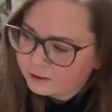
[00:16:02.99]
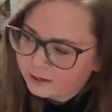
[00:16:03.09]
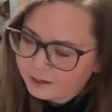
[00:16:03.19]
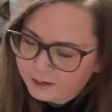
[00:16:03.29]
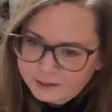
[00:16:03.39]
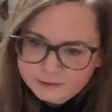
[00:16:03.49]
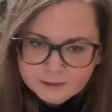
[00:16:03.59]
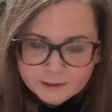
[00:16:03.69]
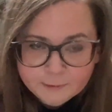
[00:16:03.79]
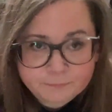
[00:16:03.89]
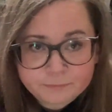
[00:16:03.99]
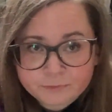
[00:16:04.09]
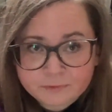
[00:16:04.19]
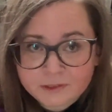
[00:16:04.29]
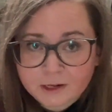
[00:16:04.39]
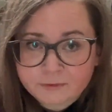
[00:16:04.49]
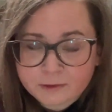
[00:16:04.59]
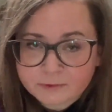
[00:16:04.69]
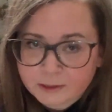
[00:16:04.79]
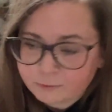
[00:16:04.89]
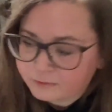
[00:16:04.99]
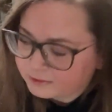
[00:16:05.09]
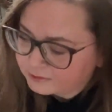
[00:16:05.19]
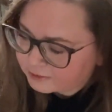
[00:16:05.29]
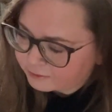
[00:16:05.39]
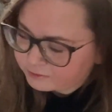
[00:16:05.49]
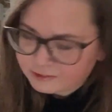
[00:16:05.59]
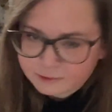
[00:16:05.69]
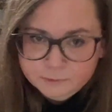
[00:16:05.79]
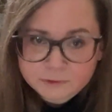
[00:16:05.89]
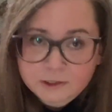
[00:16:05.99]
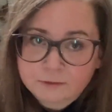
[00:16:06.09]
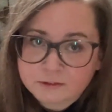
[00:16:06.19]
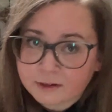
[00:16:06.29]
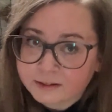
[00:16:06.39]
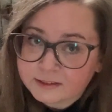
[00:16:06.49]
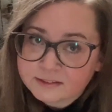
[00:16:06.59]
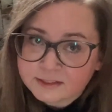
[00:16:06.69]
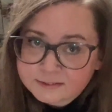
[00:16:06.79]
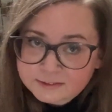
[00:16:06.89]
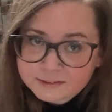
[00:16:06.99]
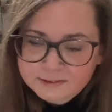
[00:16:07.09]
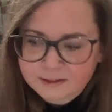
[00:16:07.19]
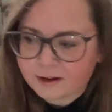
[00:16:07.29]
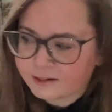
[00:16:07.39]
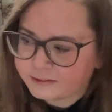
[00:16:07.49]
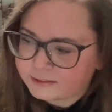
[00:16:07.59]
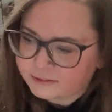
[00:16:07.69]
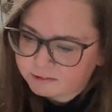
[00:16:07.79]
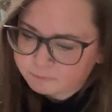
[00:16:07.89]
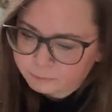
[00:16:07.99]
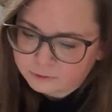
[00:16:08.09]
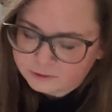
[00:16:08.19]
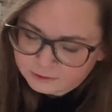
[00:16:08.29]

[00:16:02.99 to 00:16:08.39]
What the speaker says: And when I found out that he had written a book, I was like, yes, I need this book.